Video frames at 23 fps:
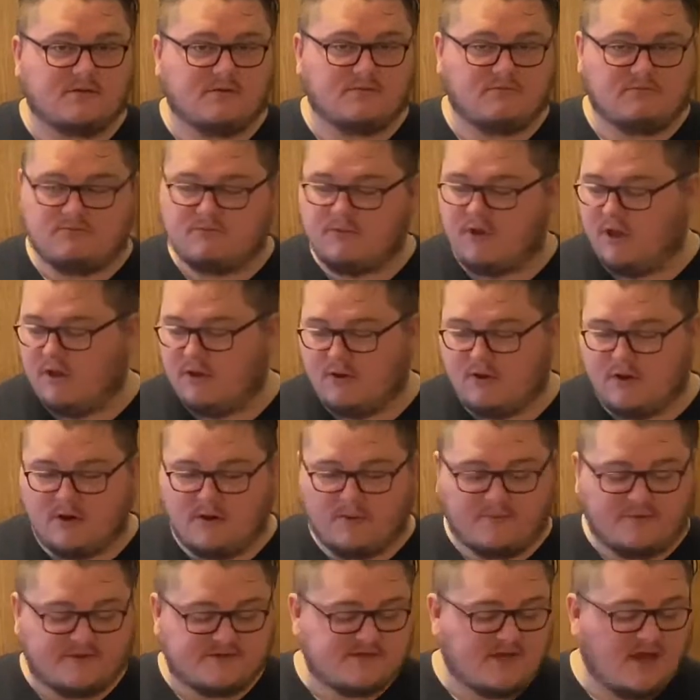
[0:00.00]
that you cook up
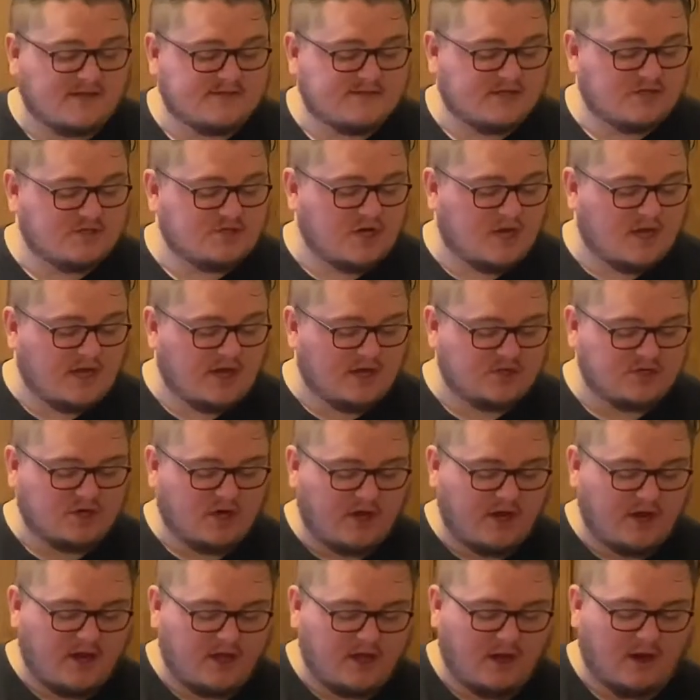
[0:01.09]
the sausage, and I show you how
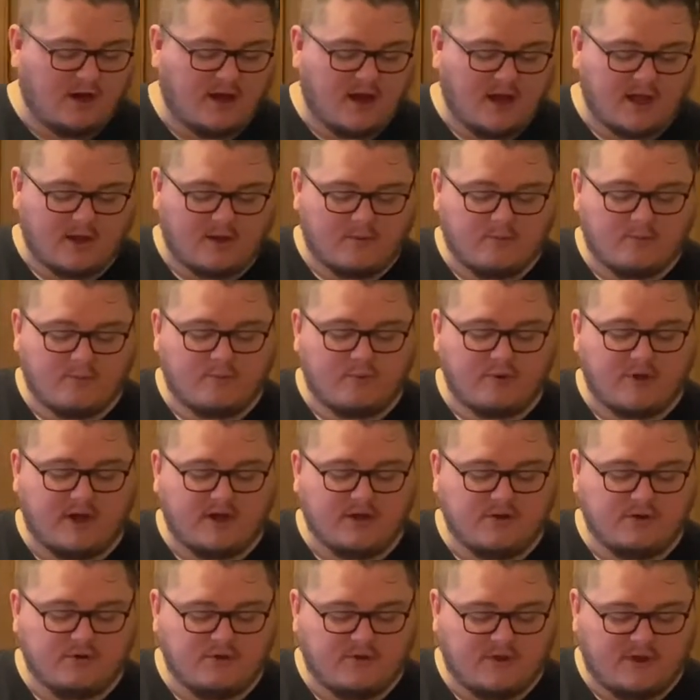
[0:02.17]
you kind of
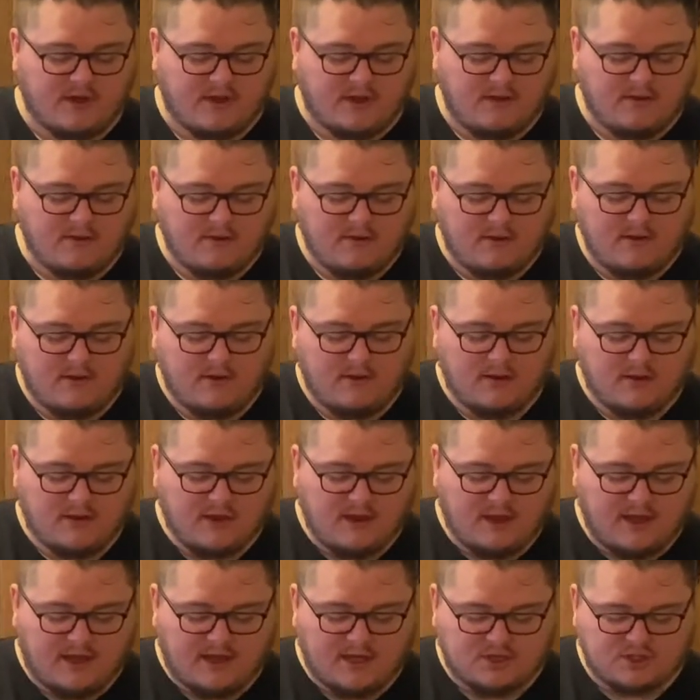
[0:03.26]
pre-do the
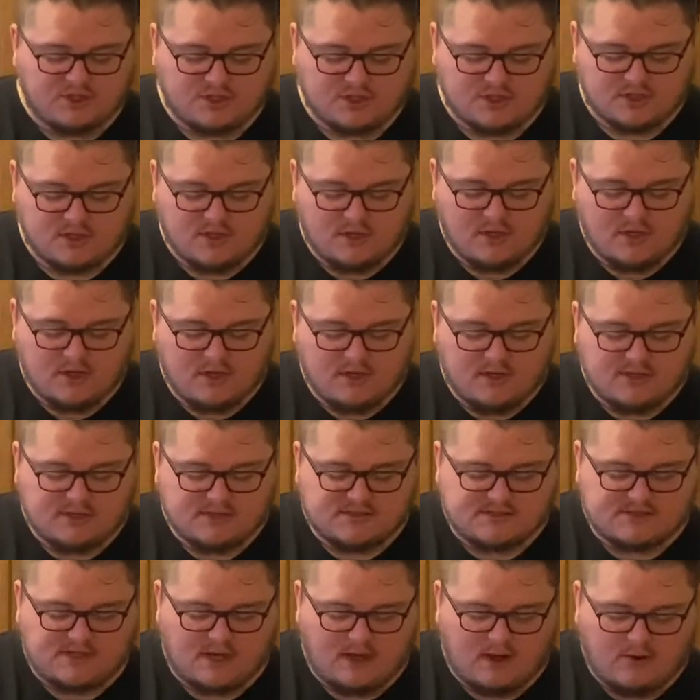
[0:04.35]
quiche.
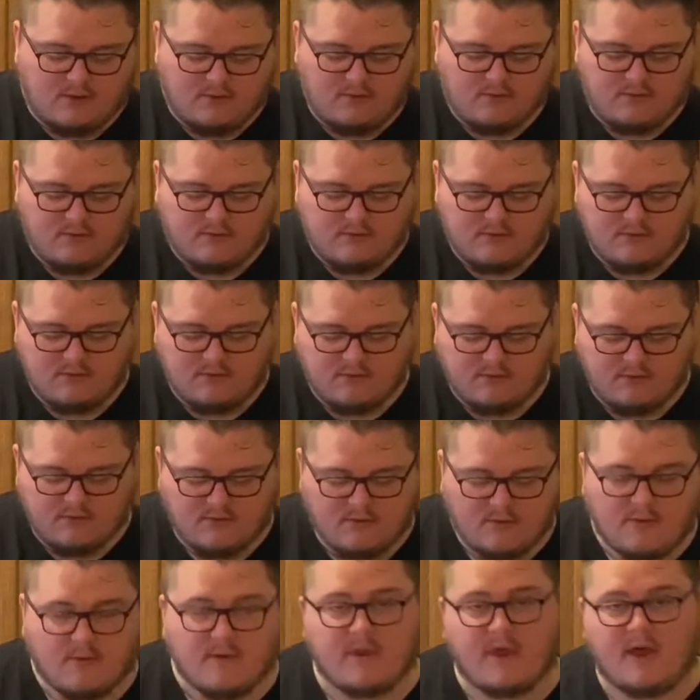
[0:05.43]
So,
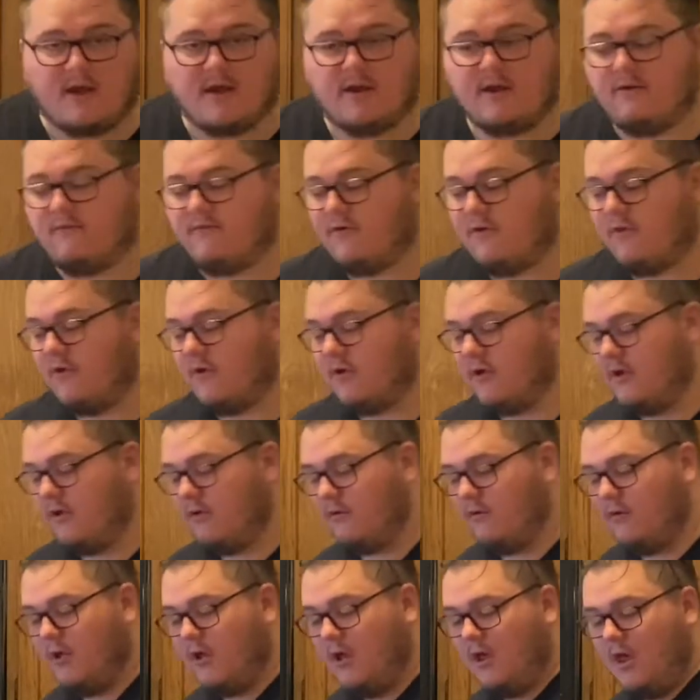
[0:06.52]
without any further ado,
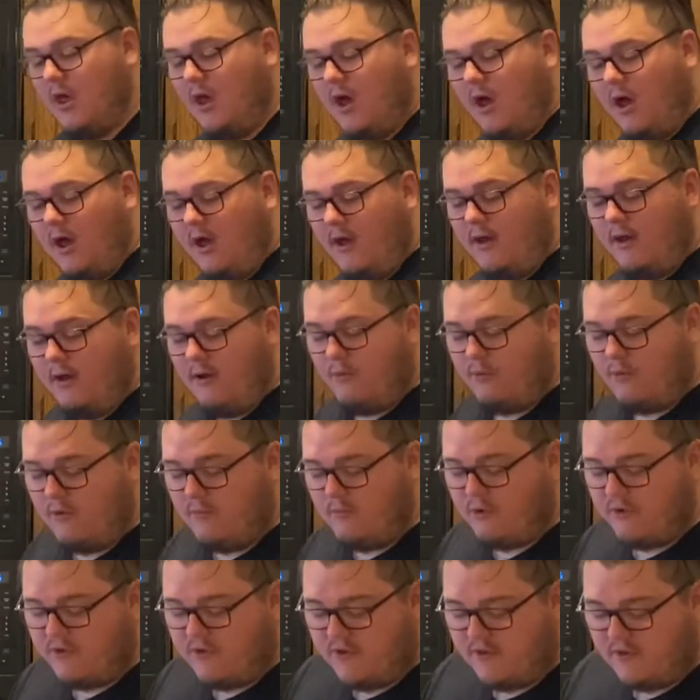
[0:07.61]
one more
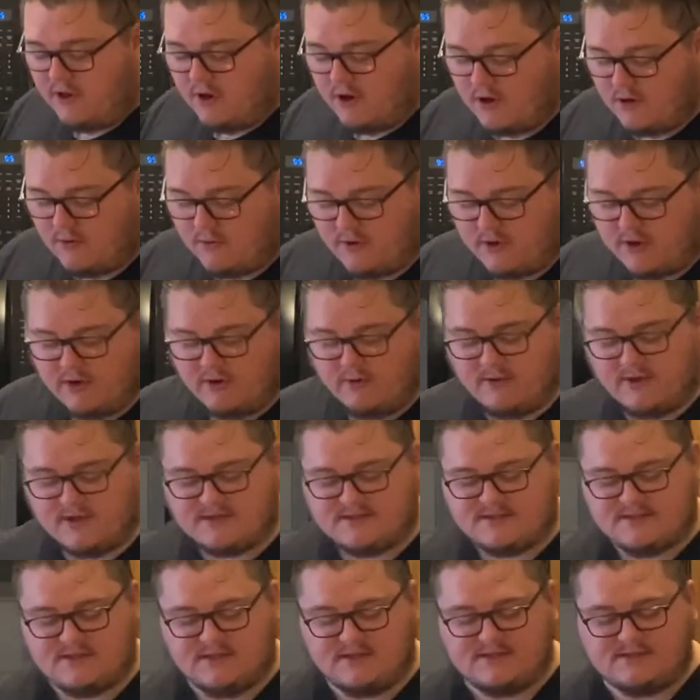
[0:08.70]
thing that you're going to want to do
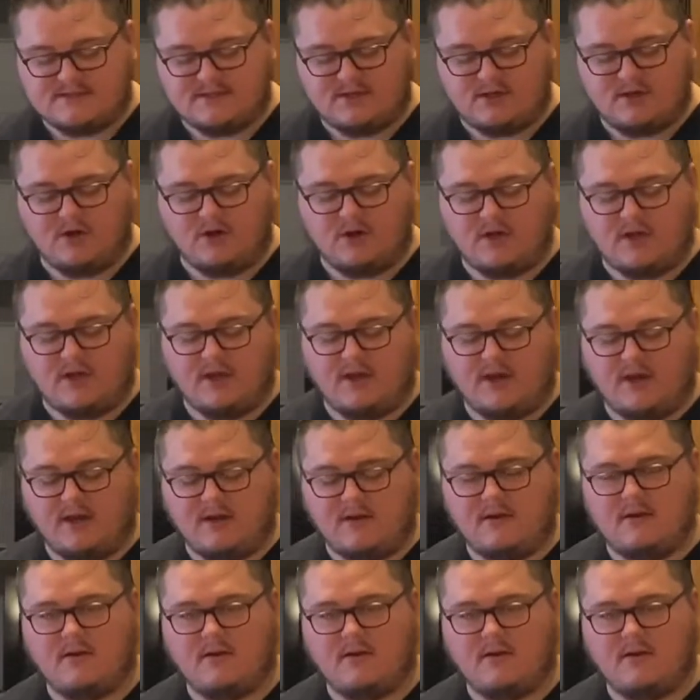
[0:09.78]
is you're going to need